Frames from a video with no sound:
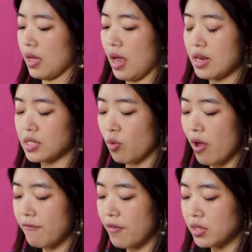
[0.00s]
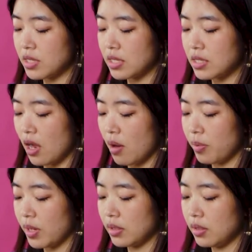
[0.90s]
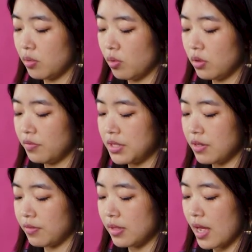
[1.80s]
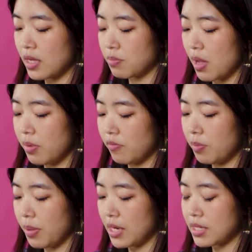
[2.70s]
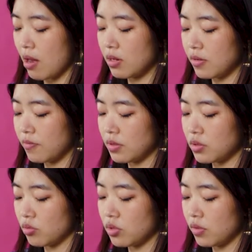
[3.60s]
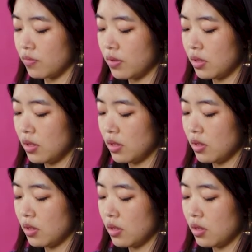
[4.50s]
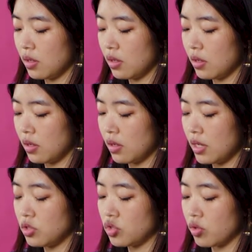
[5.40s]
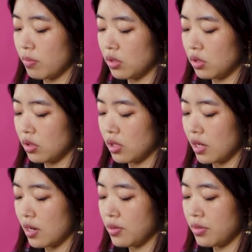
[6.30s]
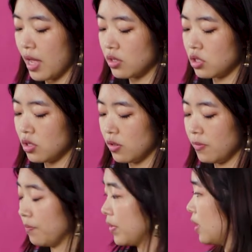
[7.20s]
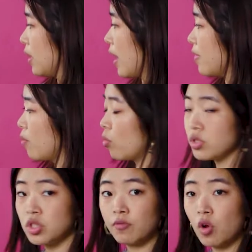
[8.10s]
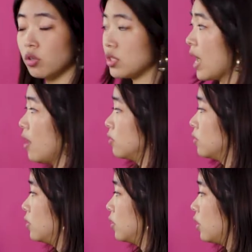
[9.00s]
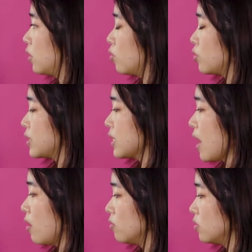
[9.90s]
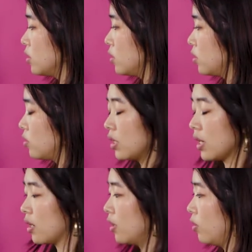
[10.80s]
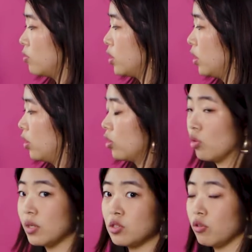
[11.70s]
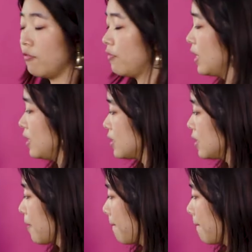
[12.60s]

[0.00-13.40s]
And it's quite fun to interpret all of the different layers. Maybe if you picked out a different sort of instrument, you can include that too. And then once you've got down your sound, you can include your little feet.